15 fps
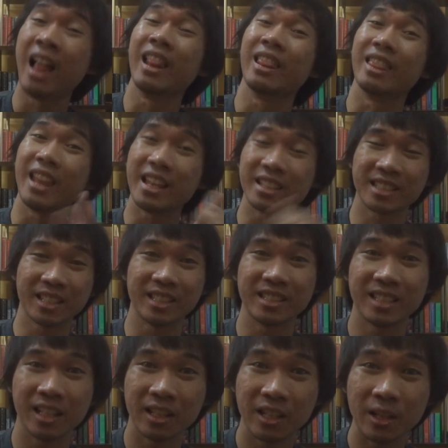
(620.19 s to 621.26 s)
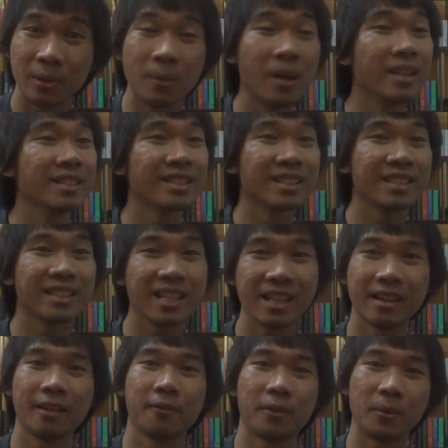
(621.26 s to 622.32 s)
Let us continue
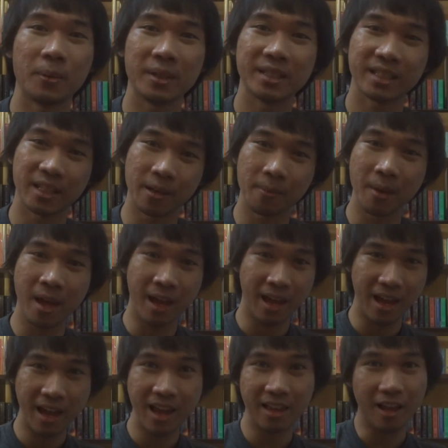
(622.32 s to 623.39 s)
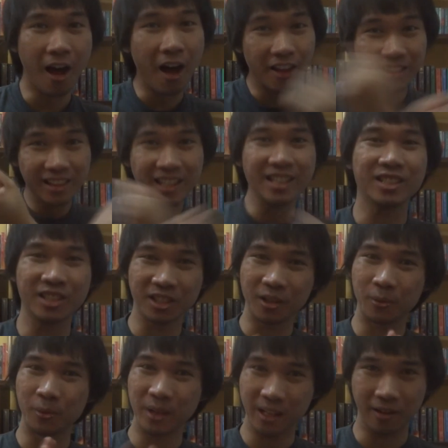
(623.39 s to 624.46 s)
seeking for wisdom and unleash the
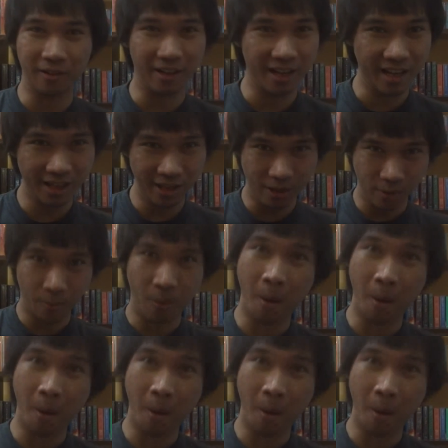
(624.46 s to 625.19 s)
reader in you.